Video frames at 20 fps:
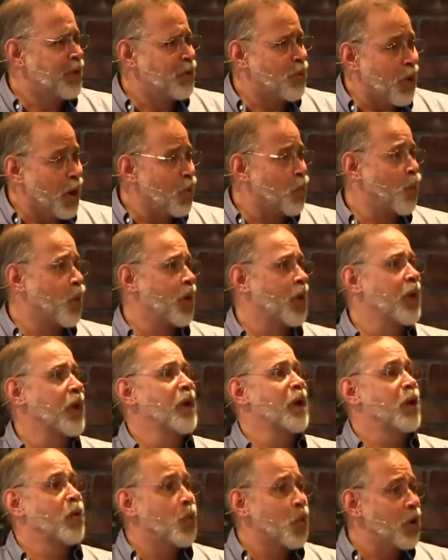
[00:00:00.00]
who are
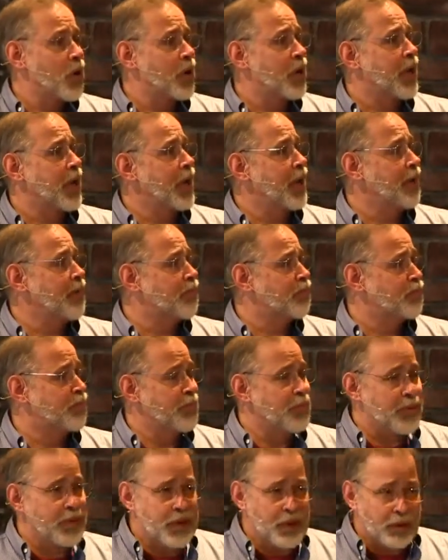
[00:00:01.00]
working,
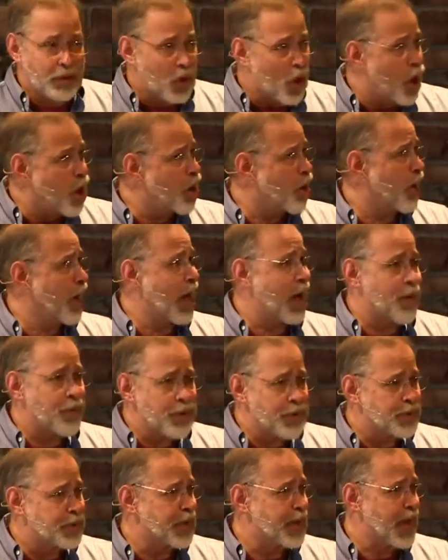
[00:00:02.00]
you know, longer
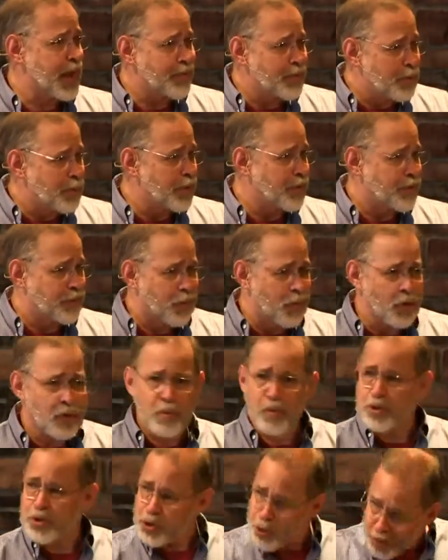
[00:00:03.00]
hours than ever before.
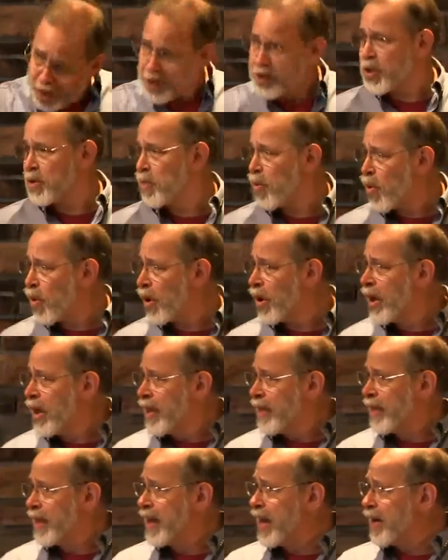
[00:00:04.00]
We're stretched more
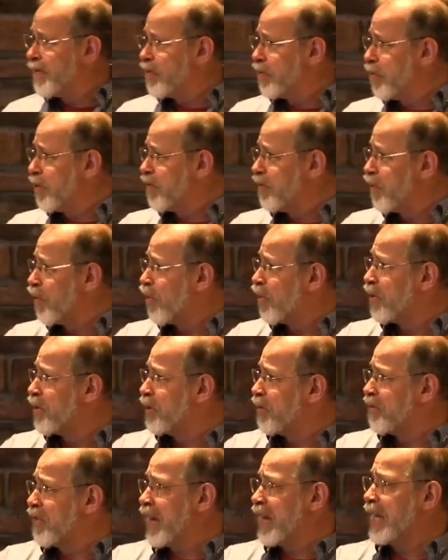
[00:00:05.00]
than ever before, and
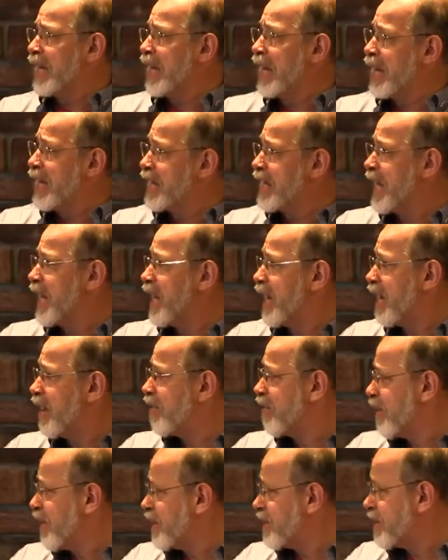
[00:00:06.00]
you finally get a day
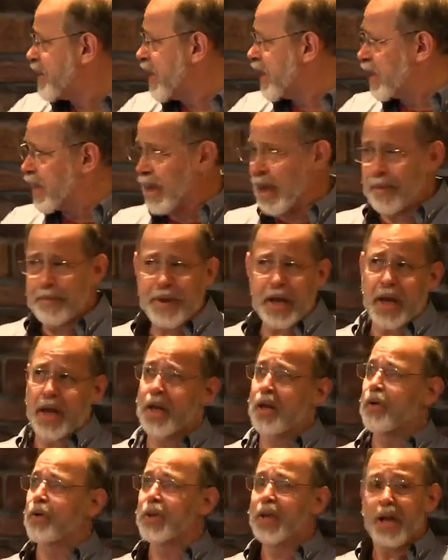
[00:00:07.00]
off, and it's like, I'm not
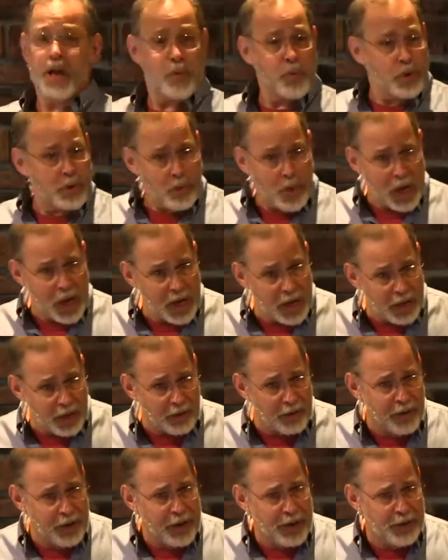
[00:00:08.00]
going there. I wouldn't want to
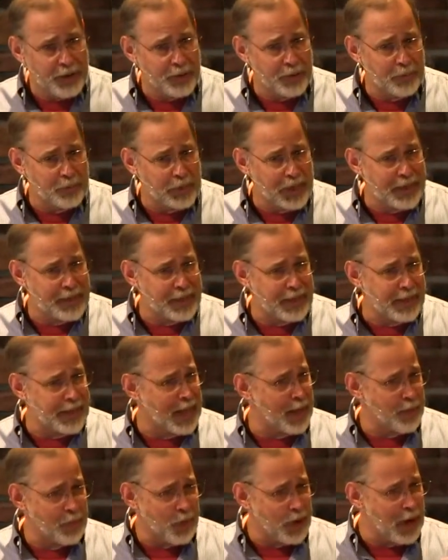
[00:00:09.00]
go to a place like
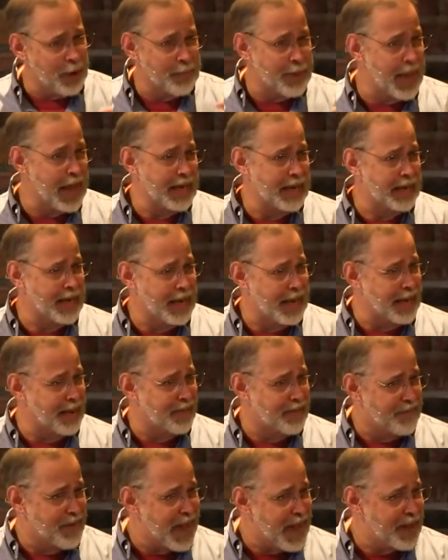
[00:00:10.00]
that where I'm not getting
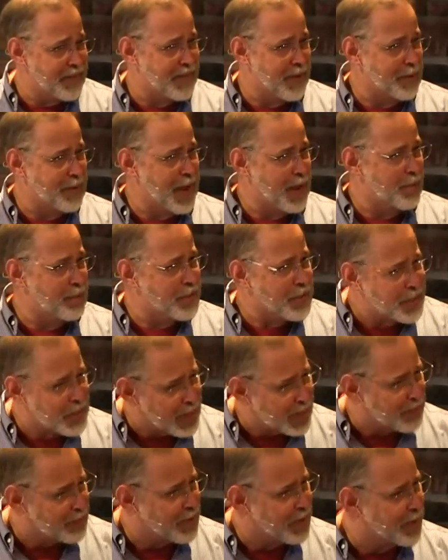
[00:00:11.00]
fed, if I'm not
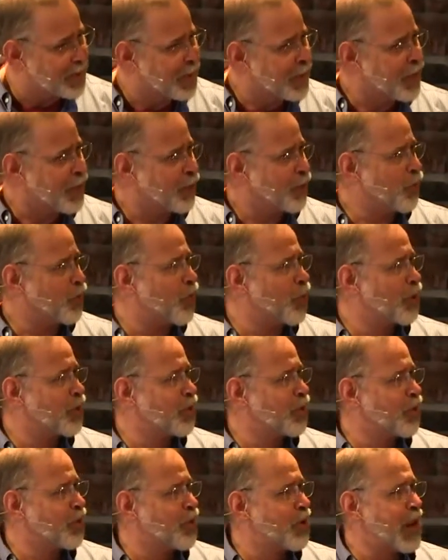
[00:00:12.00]
receiving the word
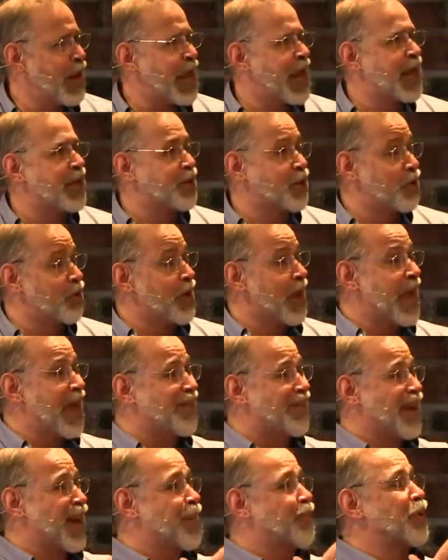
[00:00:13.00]
of the Lord, and I don't
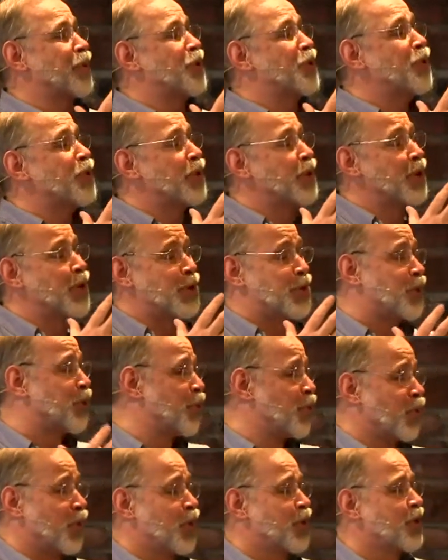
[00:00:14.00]
have an opportunity to
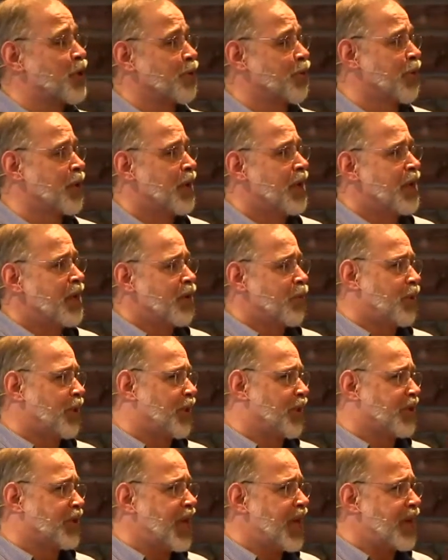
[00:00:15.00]
worship
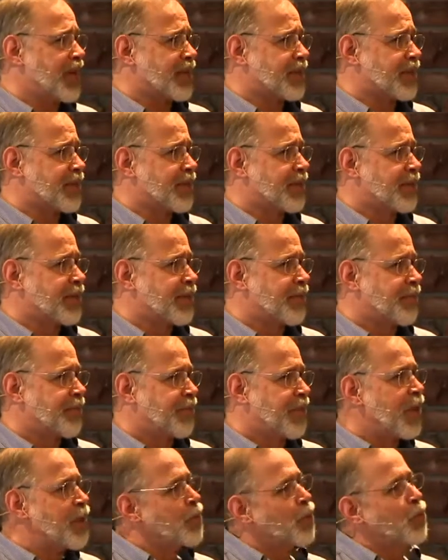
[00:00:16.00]
with the saints.
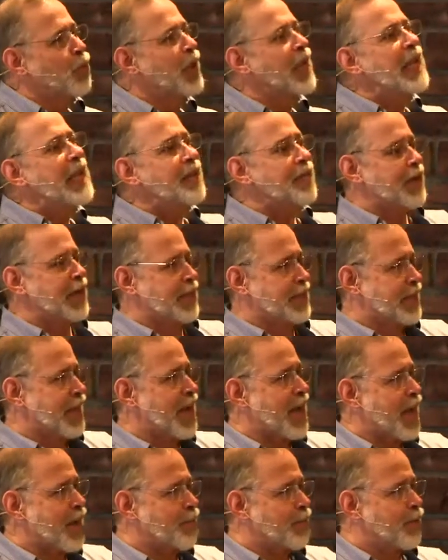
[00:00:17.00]
But we live in a
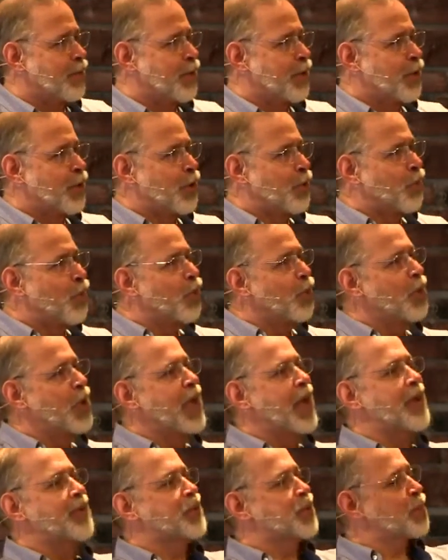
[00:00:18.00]
time where
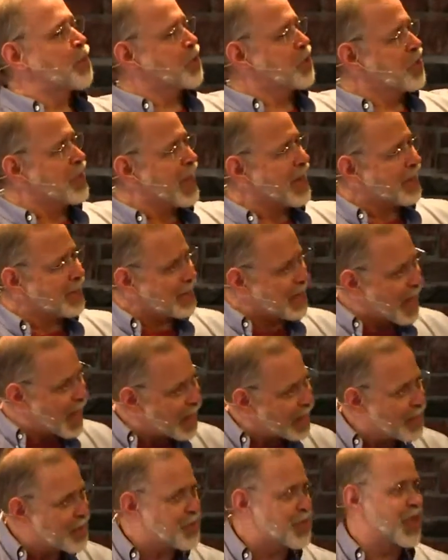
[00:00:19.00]
we have so much
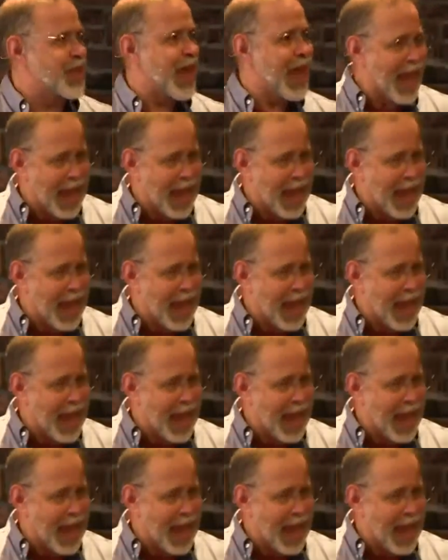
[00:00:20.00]
technology